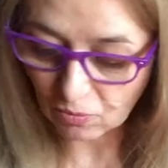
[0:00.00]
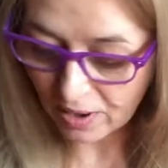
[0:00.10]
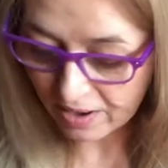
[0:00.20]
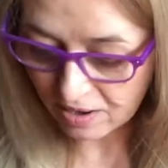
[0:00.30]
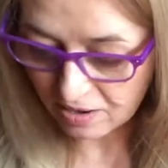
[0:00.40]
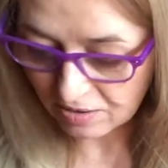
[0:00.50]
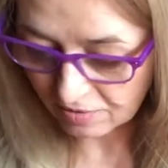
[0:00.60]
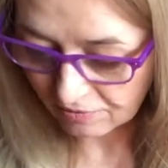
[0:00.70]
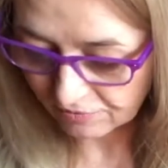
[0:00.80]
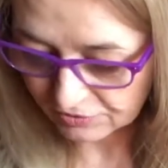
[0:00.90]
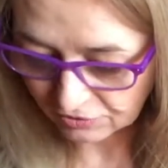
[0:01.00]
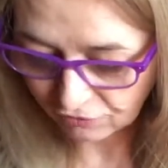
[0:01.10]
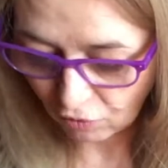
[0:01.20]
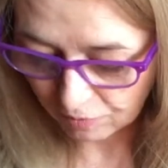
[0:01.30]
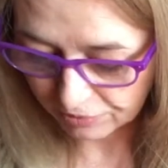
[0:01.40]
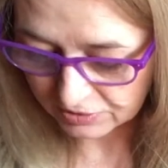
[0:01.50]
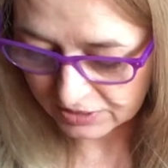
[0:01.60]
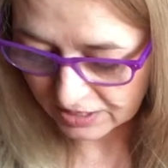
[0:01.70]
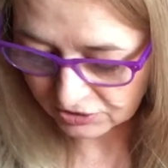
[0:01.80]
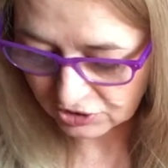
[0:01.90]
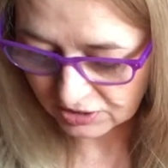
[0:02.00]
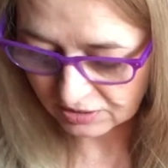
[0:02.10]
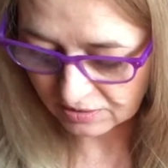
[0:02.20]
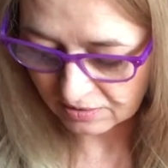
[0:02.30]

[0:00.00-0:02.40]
wear for protection.